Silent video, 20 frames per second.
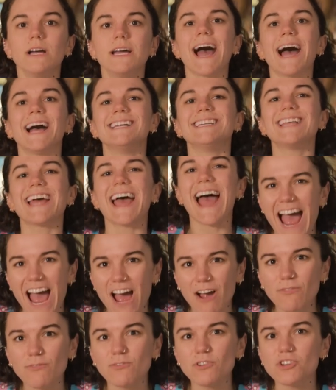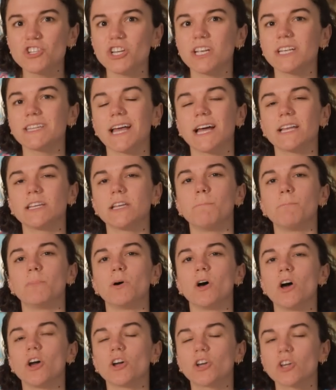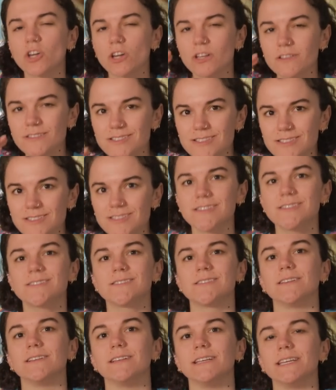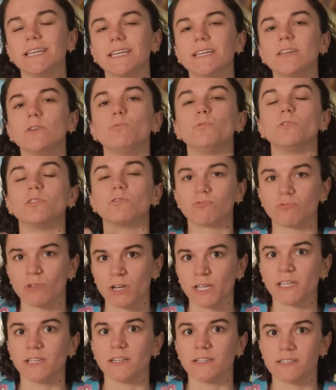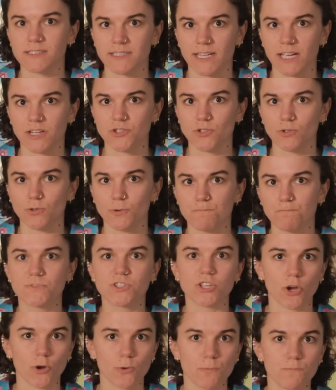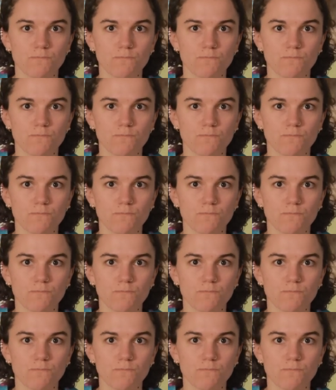and averaging that number consistently with a regular schedule. So,